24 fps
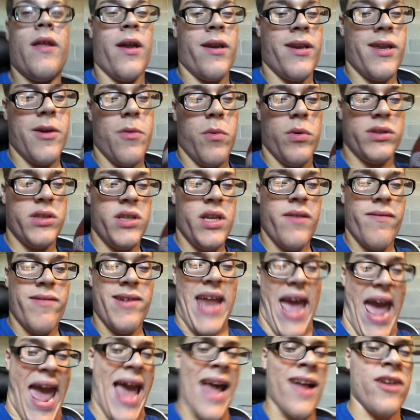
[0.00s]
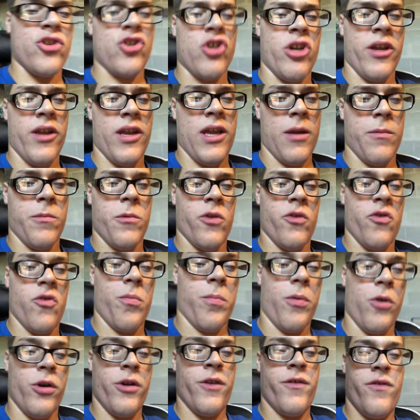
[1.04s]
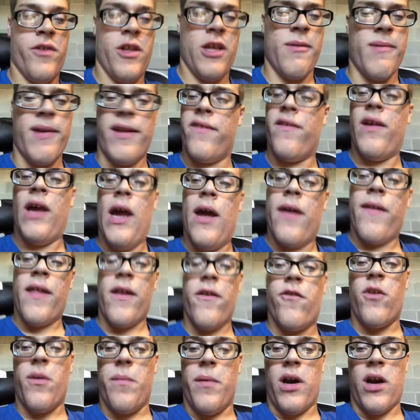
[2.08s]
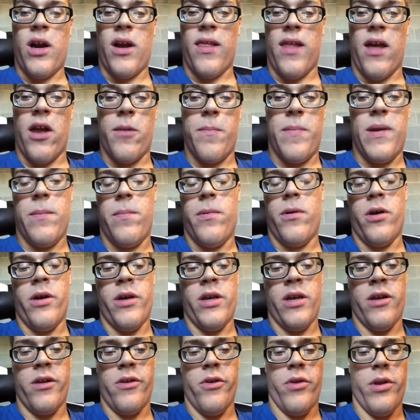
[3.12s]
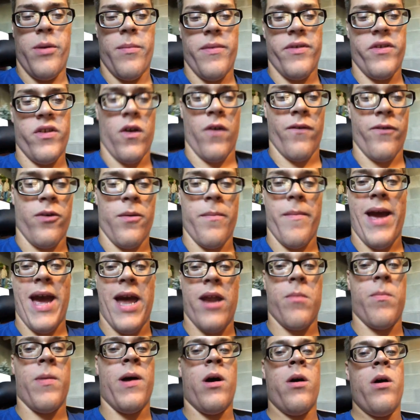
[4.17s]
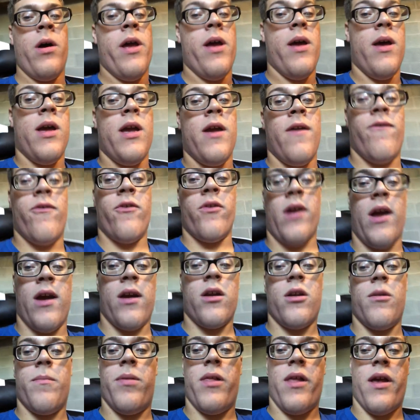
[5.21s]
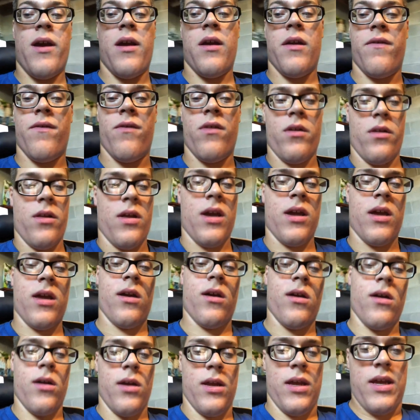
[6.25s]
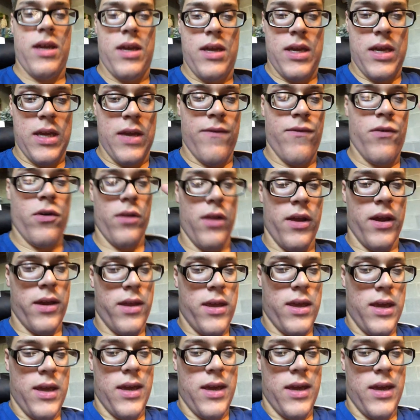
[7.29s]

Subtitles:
he wasn't even at training camp to support his teammates. That's the part a lot of people, including myself, were mad about. If you're not gonna play, it's if you're